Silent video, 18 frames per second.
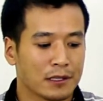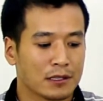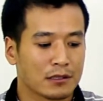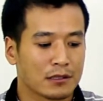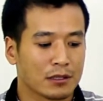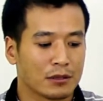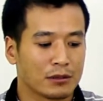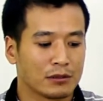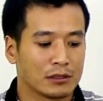
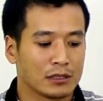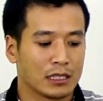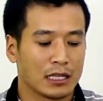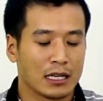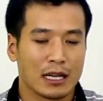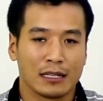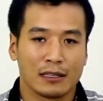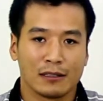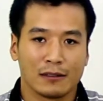So
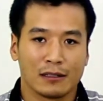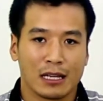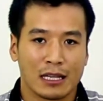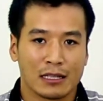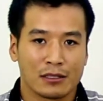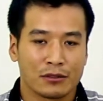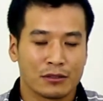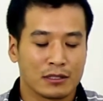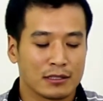
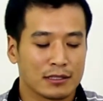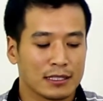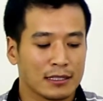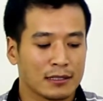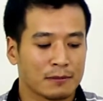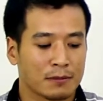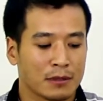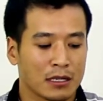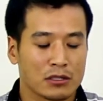and you can see
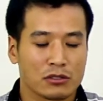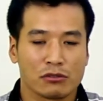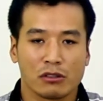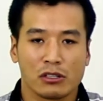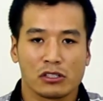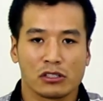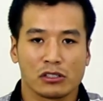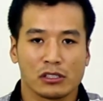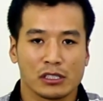the
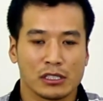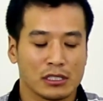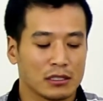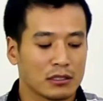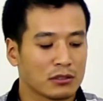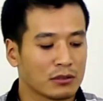punctuation here.